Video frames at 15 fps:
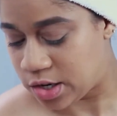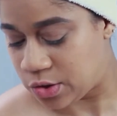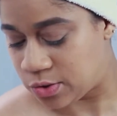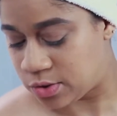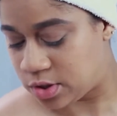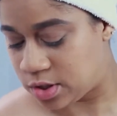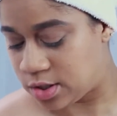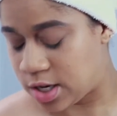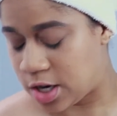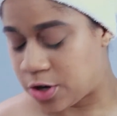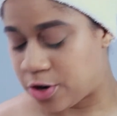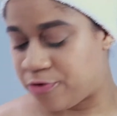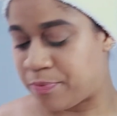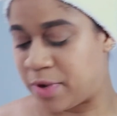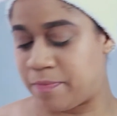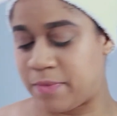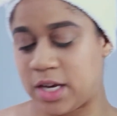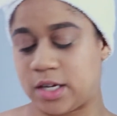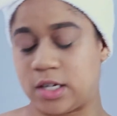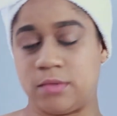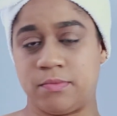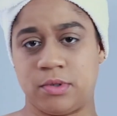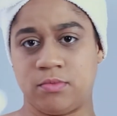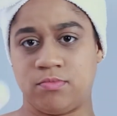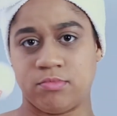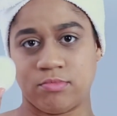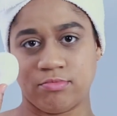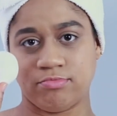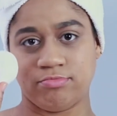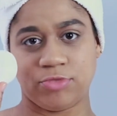use to take off my makeup,
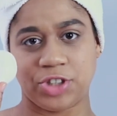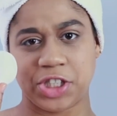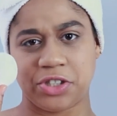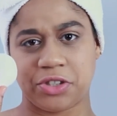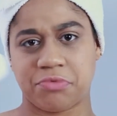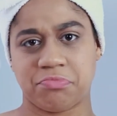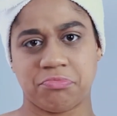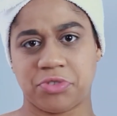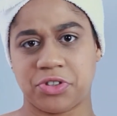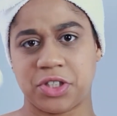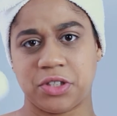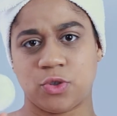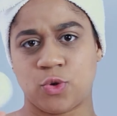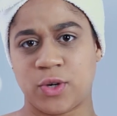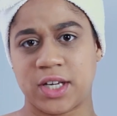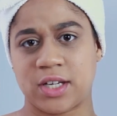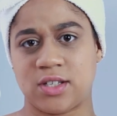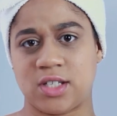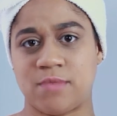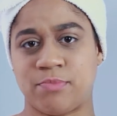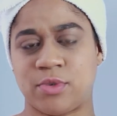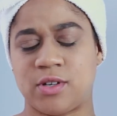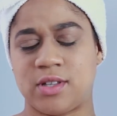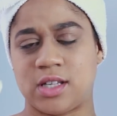just quick, simple.